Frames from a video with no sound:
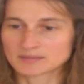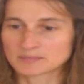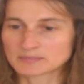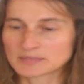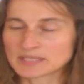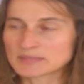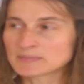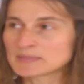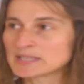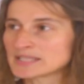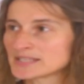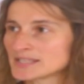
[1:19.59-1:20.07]

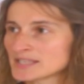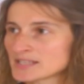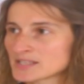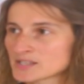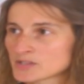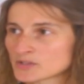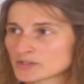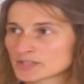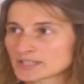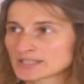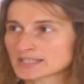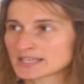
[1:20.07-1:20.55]
big meetings
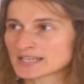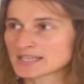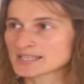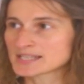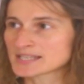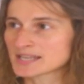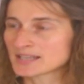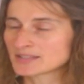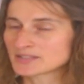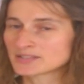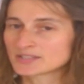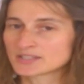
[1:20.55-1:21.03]
organized
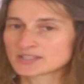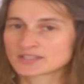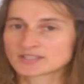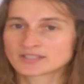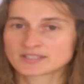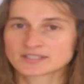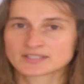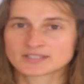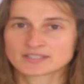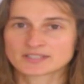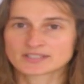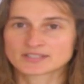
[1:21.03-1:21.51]
under
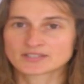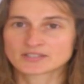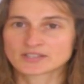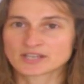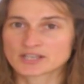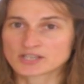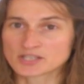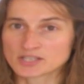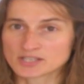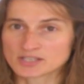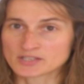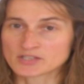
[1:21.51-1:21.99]
the
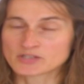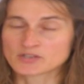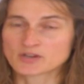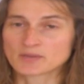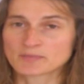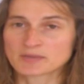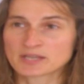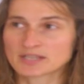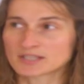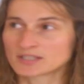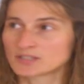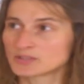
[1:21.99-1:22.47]
International
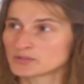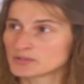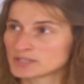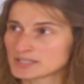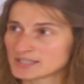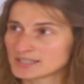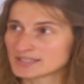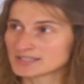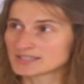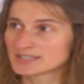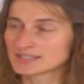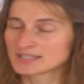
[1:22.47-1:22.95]
Astronomical
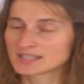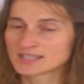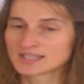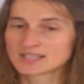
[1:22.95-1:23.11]
Union.